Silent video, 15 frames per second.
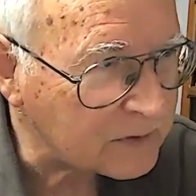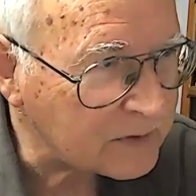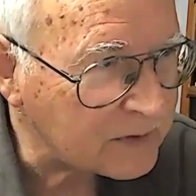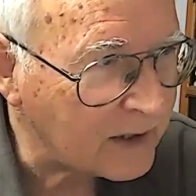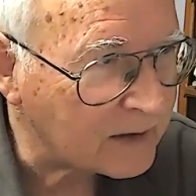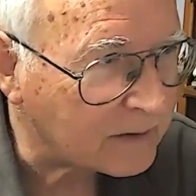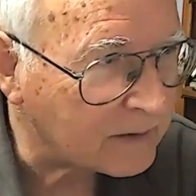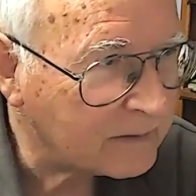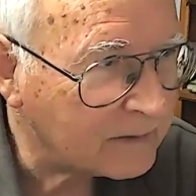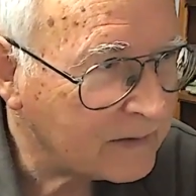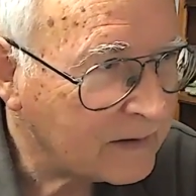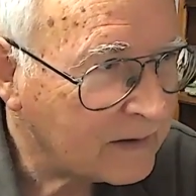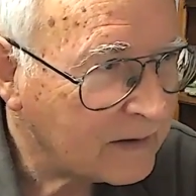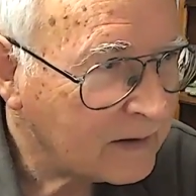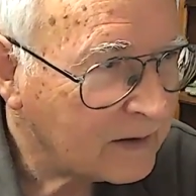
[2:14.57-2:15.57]
Stead,
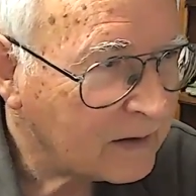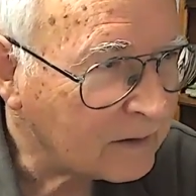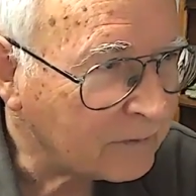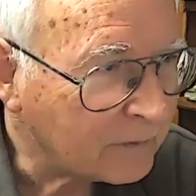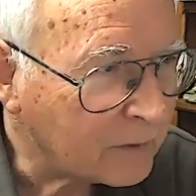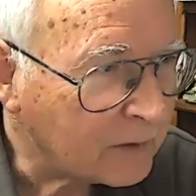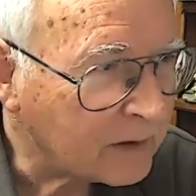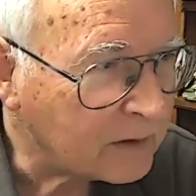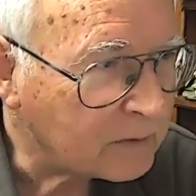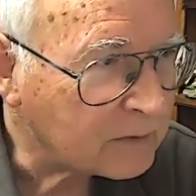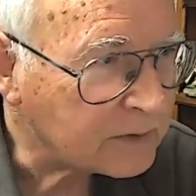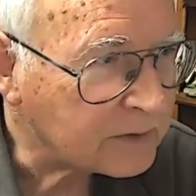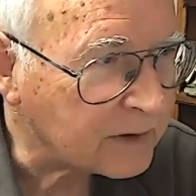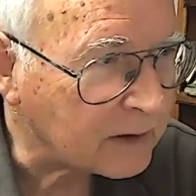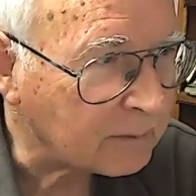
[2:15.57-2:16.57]
a very
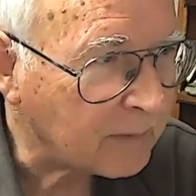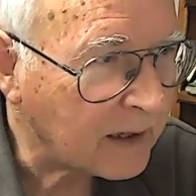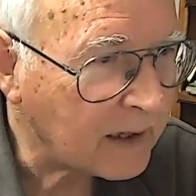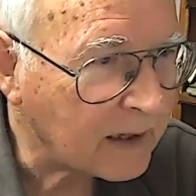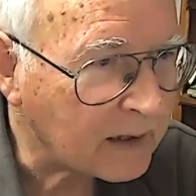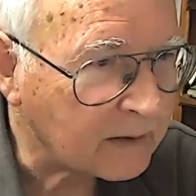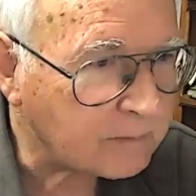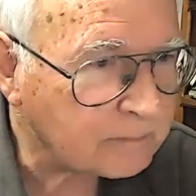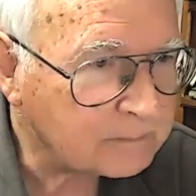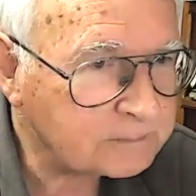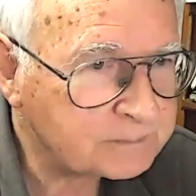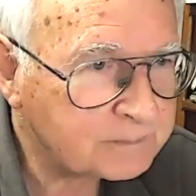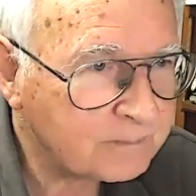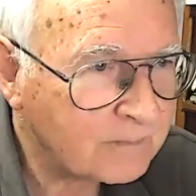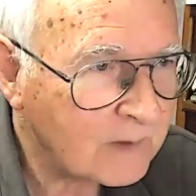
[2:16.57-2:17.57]
interesting man.
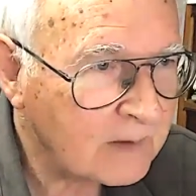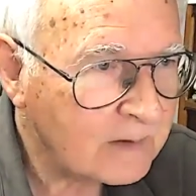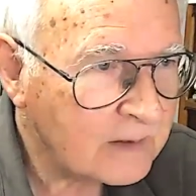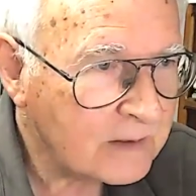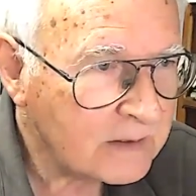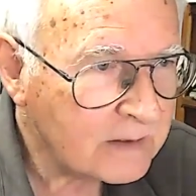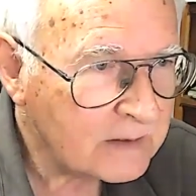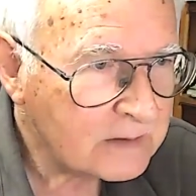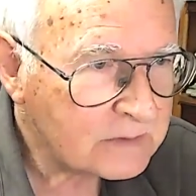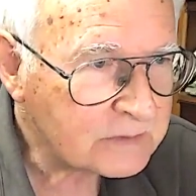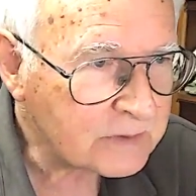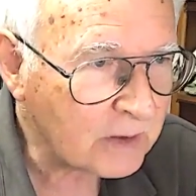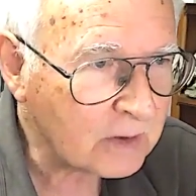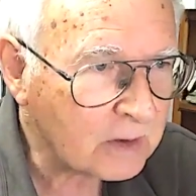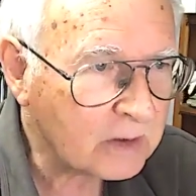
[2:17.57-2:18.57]

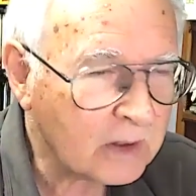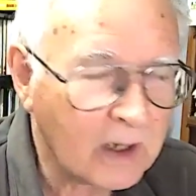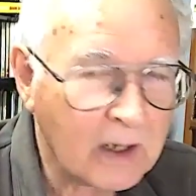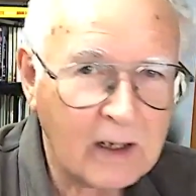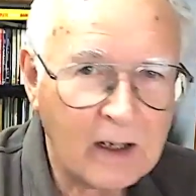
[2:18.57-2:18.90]
So